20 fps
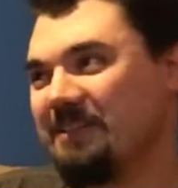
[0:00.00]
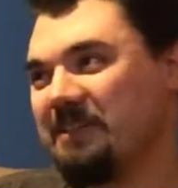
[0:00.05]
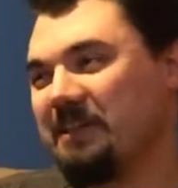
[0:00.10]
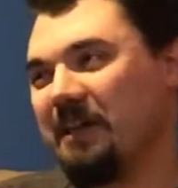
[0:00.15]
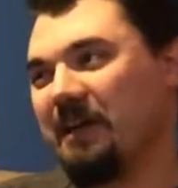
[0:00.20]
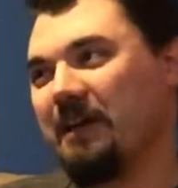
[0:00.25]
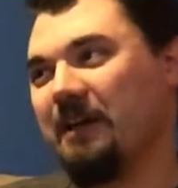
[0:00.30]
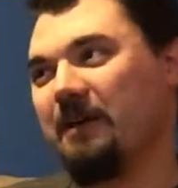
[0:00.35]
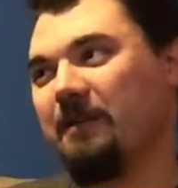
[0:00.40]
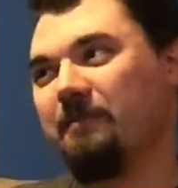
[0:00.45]

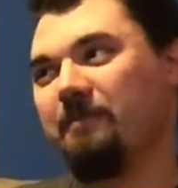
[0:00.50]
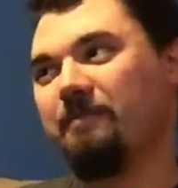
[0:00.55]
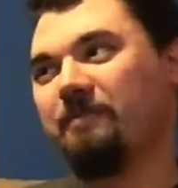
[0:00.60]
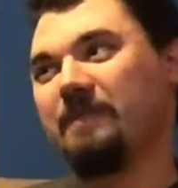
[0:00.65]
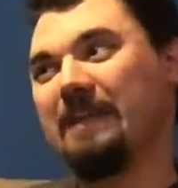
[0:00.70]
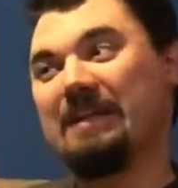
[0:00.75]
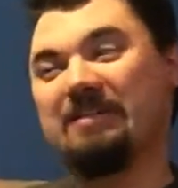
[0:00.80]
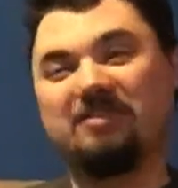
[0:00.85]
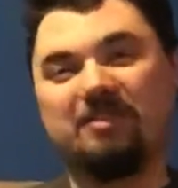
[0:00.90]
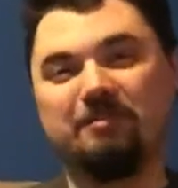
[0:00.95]
Um,
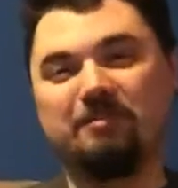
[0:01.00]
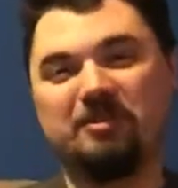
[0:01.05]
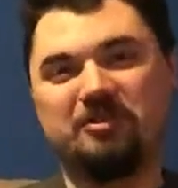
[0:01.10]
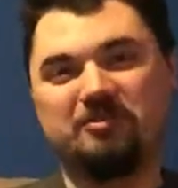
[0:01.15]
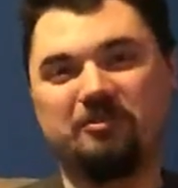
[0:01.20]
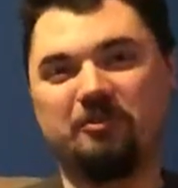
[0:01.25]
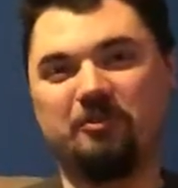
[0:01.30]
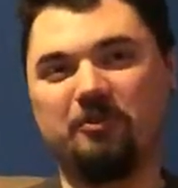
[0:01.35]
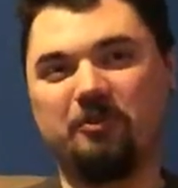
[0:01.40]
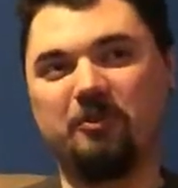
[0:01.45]
that's the
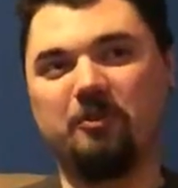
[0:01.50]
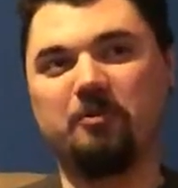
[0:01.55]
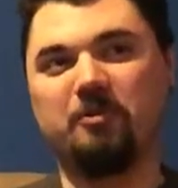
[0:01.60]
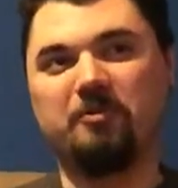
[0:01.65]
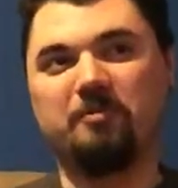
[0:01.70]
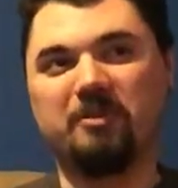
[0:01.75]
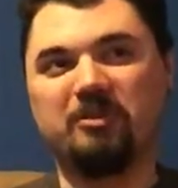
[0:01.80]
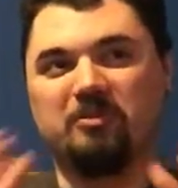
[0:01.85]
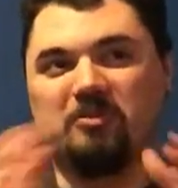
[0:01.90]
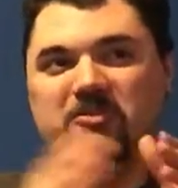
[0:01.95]
mystery through the whole
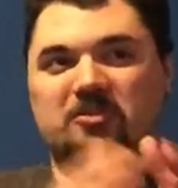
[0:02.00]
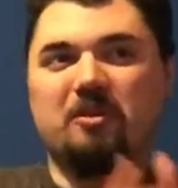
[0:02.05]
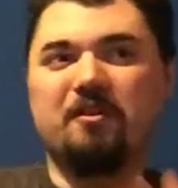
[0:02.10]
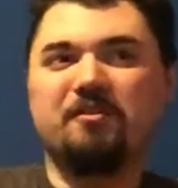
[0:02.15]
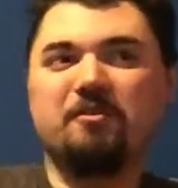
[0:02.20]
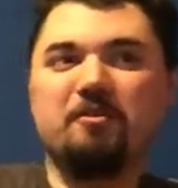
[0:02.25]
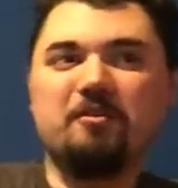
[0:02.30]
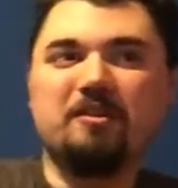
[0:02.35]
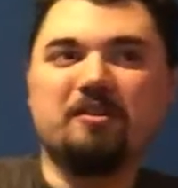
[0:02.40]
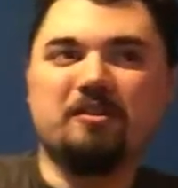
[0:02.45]
movie. But there's
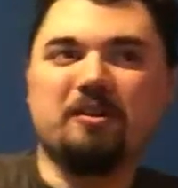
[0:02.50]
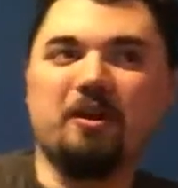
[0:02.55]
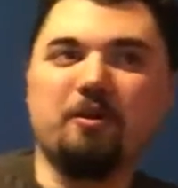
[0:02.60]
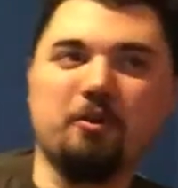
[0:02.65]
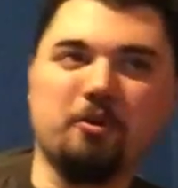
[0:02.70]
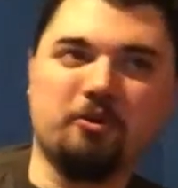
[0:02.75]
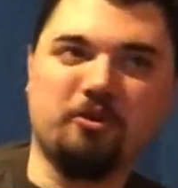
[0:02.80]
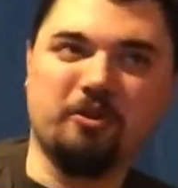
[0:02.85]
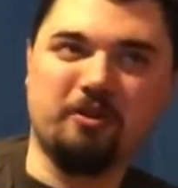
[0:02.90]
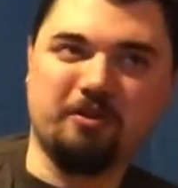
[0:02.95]
also this
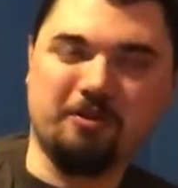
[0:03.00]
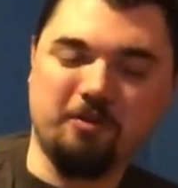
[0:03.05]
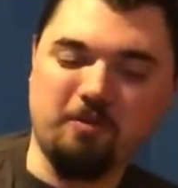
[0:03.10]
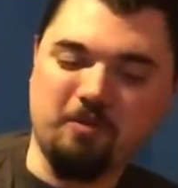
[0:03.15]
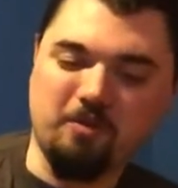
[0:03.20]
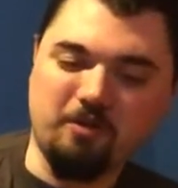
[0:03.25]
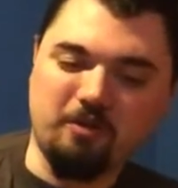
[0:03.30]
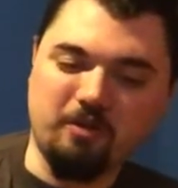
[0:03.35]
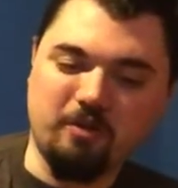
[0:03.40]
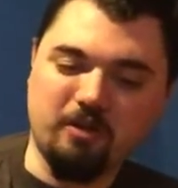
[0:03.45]
other thing
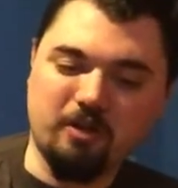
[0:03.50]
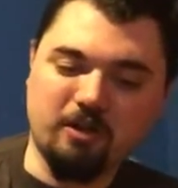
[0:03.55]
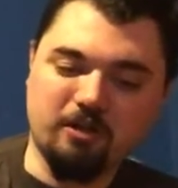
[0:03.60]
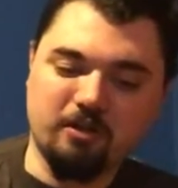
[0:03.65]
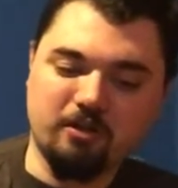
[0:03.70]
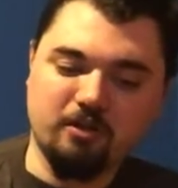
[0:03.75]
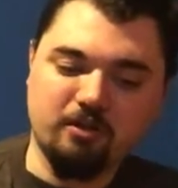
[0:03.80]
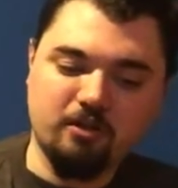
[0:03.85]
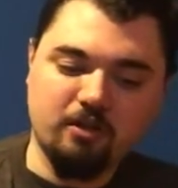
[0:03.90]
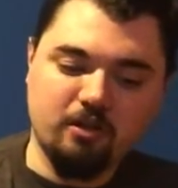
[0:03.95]
going
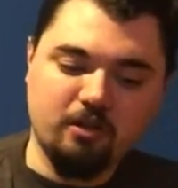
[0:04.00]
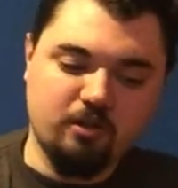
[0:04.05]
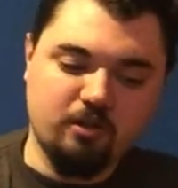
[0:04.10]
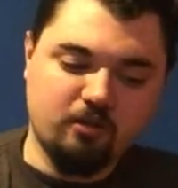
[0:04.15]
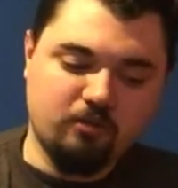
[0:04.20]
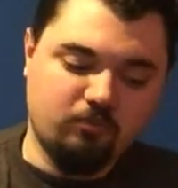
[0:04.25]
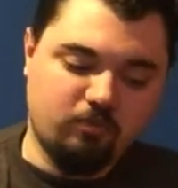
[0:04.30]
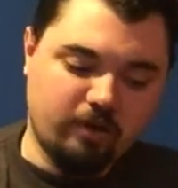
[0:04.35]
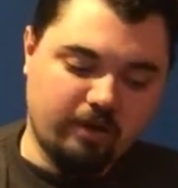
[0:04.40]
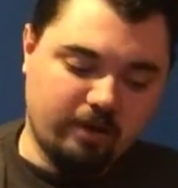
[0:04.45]
on
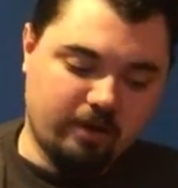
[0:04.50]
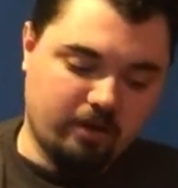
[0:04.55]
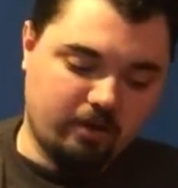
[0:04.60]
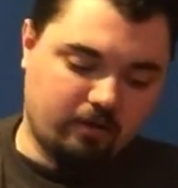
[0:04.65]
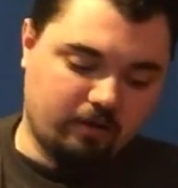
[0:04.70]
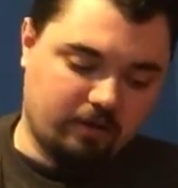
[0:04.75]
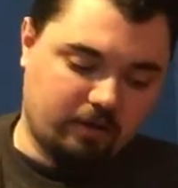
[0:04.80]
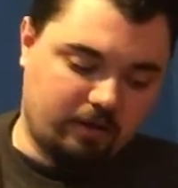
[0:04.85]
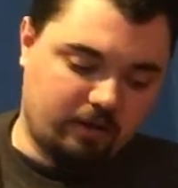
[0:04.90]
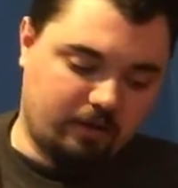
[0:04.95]

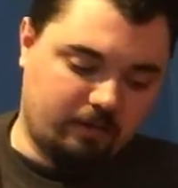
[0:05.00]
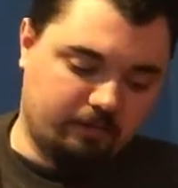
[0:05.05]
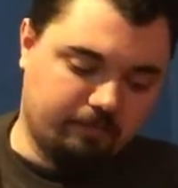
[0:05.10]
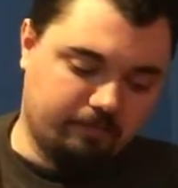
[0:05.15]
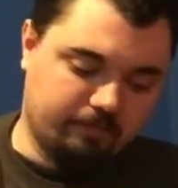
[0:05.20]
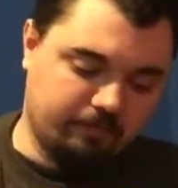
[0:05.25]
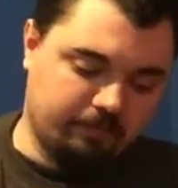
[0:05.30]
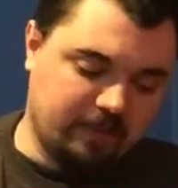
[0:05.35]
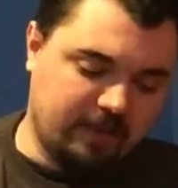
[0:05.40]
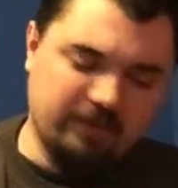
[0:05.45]
where,
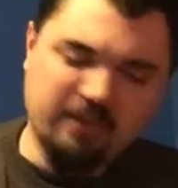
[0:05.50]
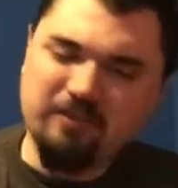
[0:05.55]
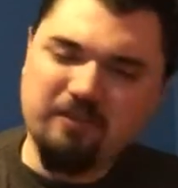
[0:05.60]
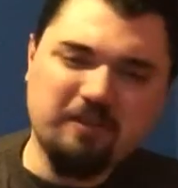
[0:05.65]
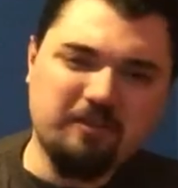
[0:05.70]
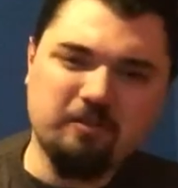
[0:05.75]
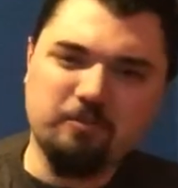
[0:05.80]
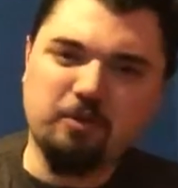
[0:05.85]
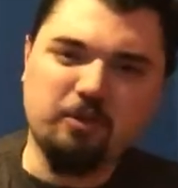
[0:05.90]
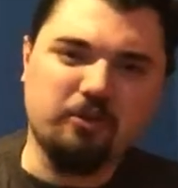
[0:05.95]
um, and this
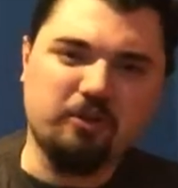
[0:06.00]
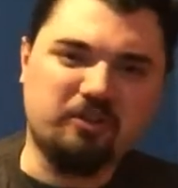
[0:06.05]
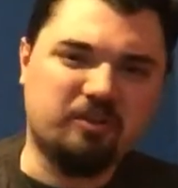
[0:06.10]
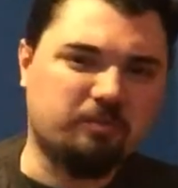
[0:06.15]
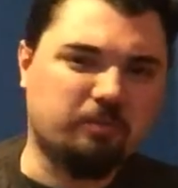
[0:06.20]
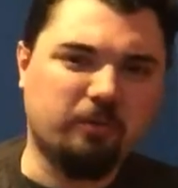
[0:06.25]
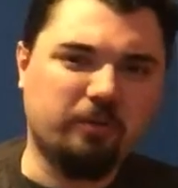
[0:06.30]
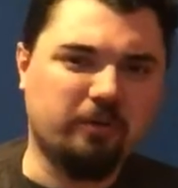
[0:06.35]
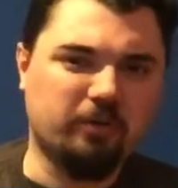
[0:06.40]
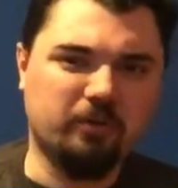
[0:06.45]
isn't really
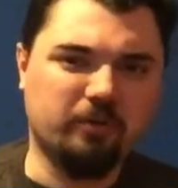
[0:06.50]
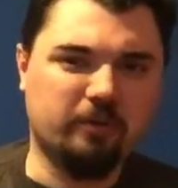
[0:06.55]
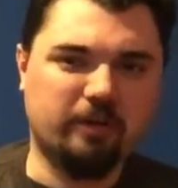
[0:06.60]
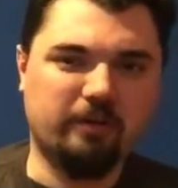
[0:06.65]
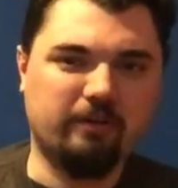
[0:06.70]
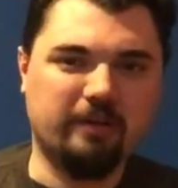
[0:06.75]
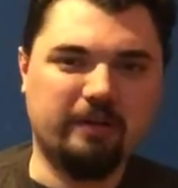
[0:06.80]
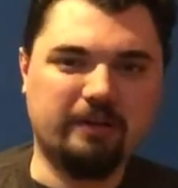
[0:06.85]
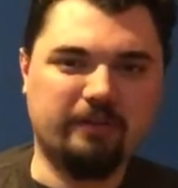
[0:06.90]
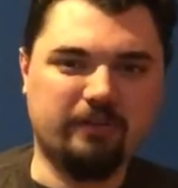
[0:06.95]
spoiler
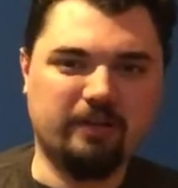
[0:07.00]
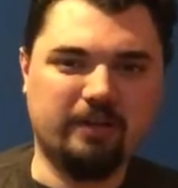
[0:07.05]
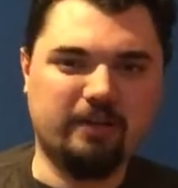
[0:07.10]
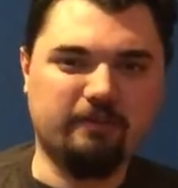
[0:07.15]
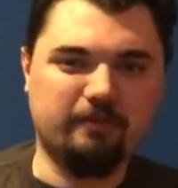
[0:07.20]
or anything.